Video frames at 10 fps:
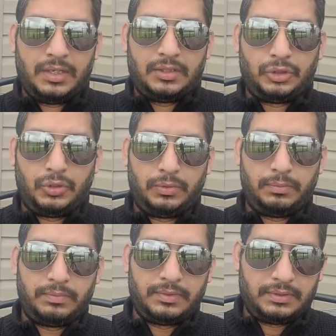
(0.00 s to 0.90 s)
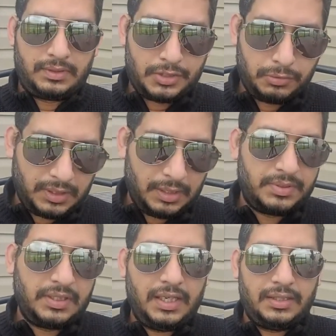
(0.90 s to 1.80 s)
So that's what I'm
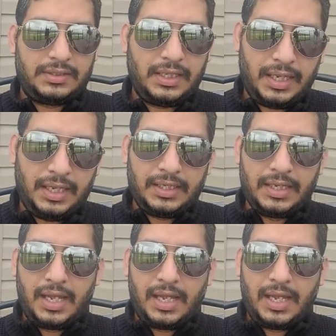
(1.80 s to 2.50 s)
saying.